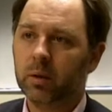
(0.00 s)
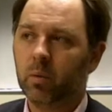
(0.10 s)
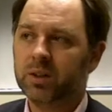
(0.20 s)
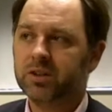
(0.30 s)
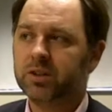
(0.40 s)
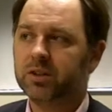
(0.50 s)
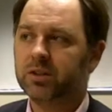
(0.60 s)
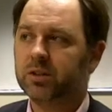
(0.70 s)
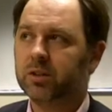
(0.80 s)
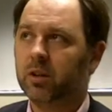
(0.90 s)
and
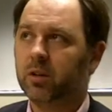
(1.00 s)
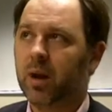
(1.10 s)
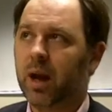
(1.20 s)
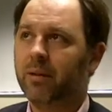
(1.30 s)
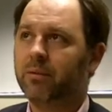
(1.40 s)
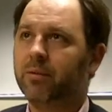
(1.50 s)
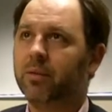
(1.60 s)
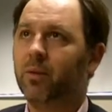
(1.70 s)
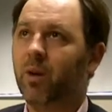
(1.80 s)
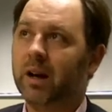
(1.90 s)
once you
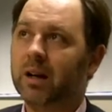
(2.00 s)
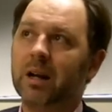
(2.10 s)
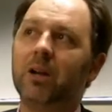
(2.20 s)
have the right